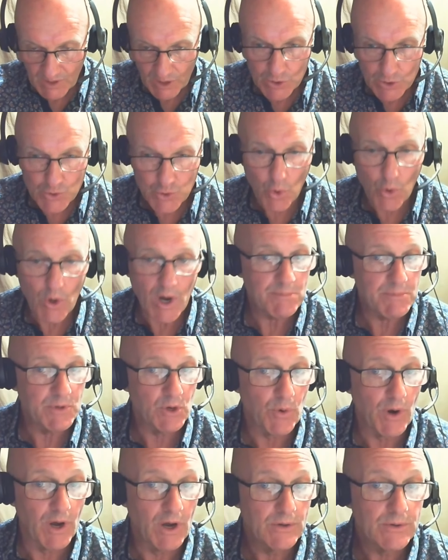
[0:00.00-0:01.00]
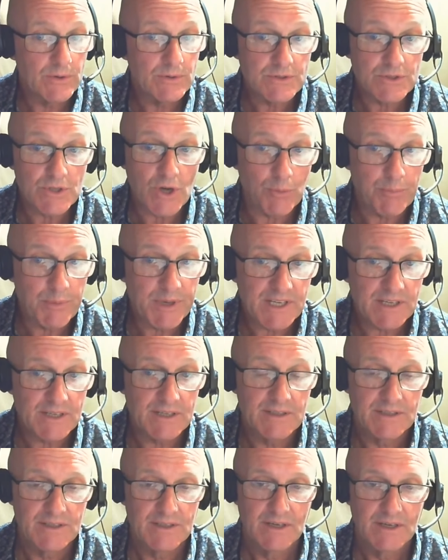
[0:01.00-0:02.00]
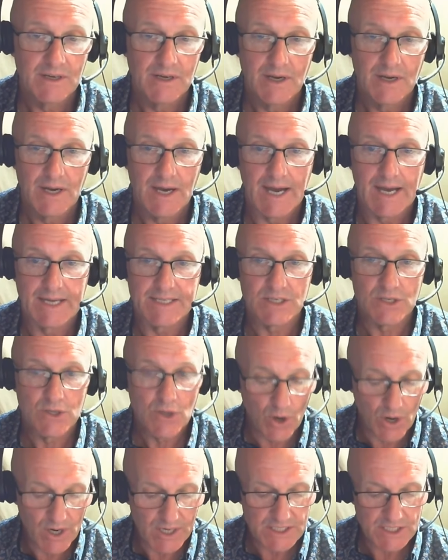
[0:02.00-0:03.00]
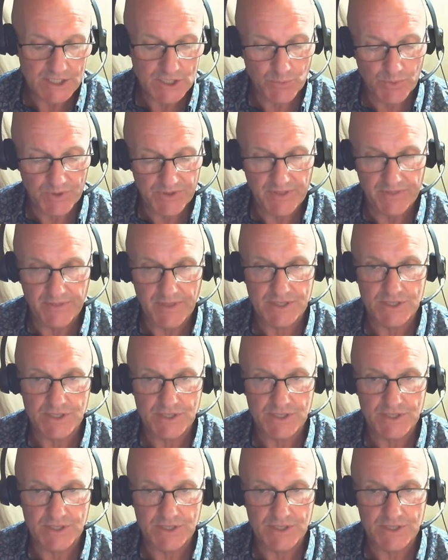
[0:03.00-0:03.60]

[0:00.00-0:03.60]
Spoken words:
draw up your own topic, as long as it's within the